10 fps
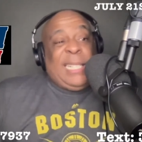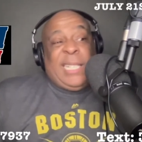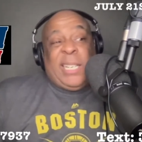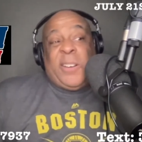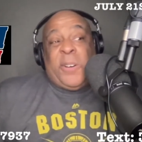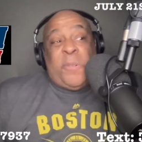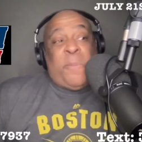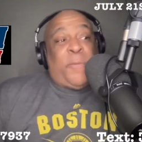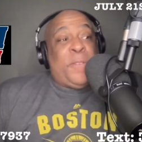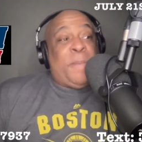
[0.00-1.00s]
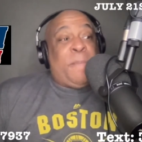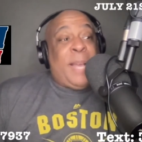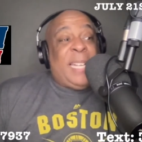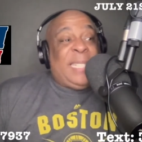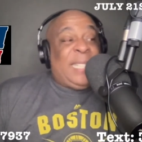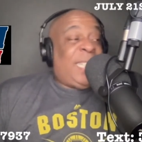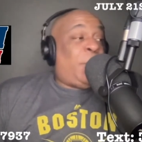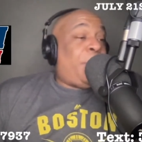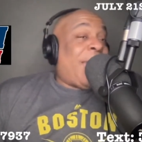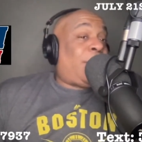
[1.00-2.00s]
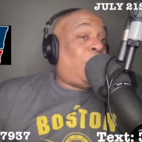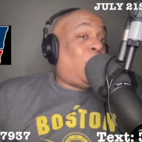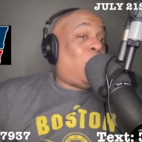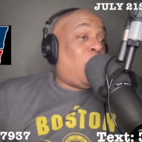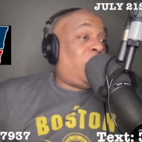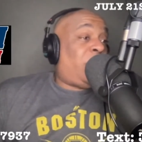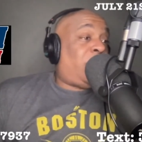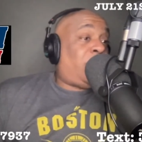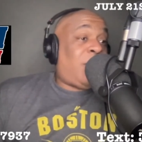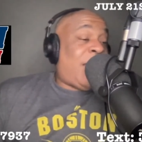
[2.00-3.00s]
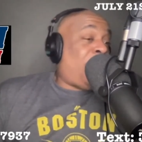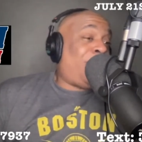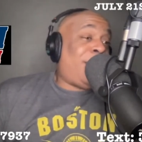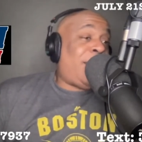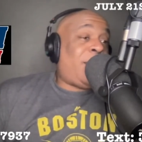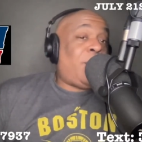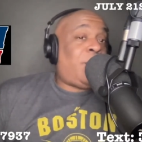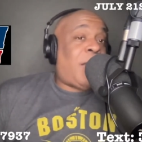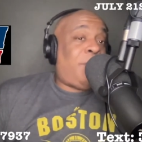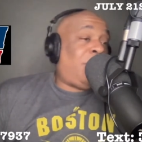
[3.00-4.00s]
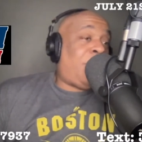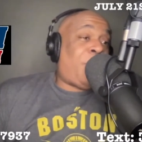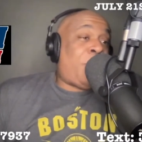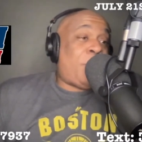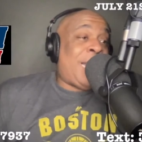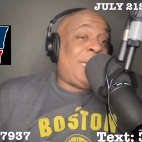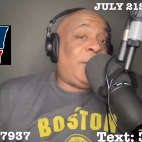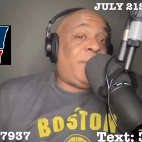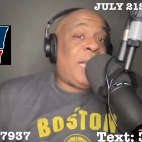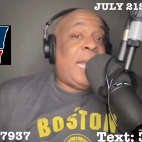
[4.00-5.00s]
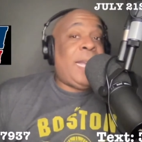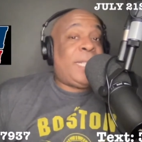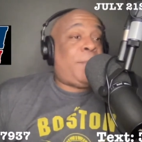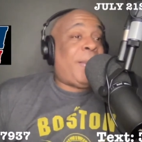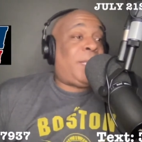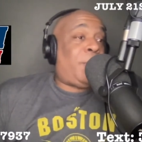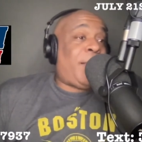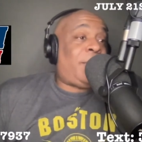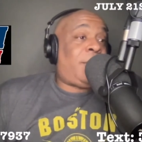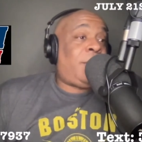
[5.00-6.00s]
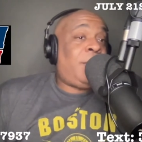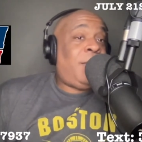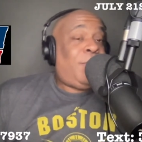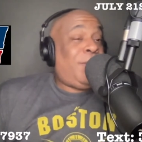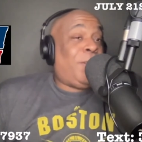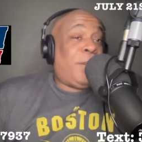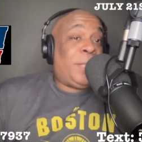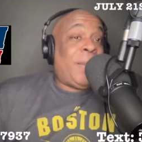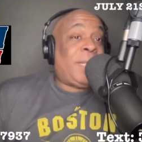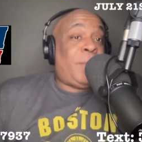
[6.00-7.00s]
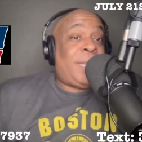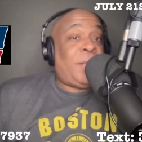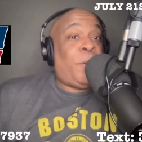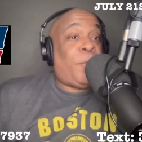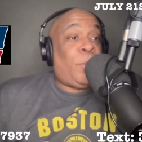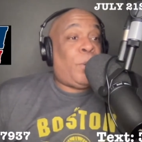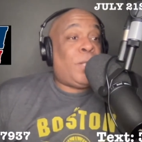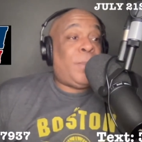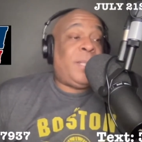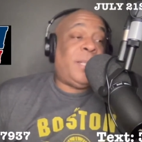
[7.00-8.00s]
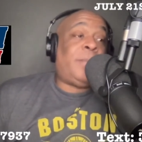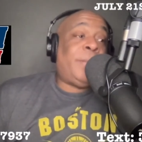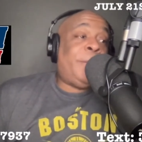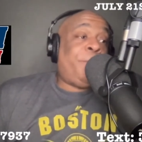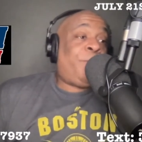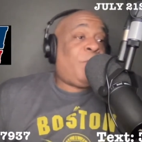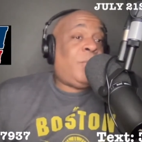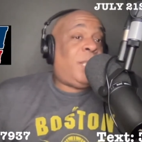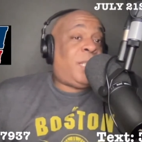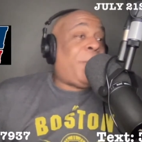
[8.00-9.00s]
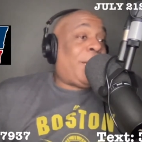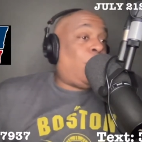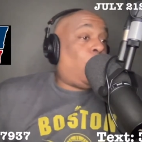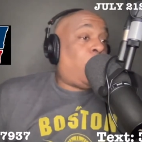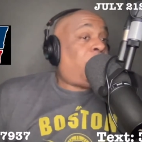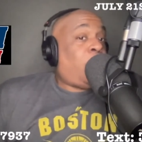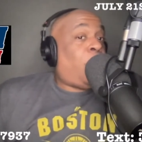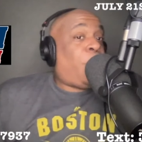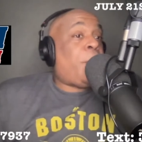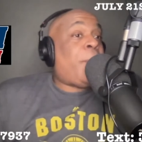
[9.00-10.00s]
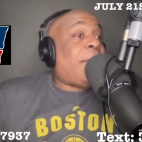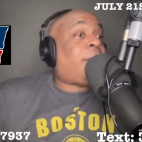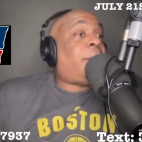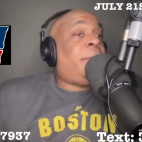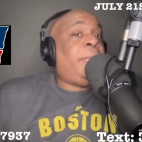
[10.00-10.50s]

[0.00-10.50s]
hope for the best, expect the worst, however that goes. I'm a positive guy. Expect the best. Well, you don't expect the best and hope for the worst, but, expect the worst and hope for the best.